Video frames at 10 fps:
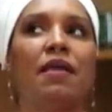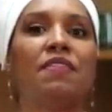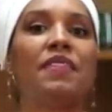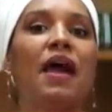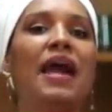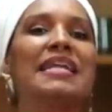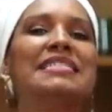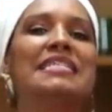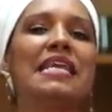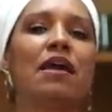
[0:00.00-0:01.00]
the
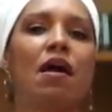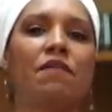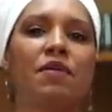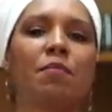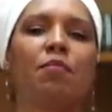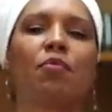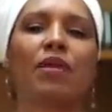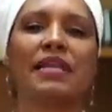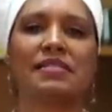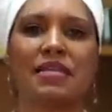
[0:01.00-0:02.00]
idea of
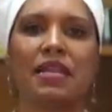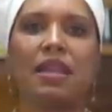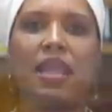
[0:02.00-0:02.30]
embracing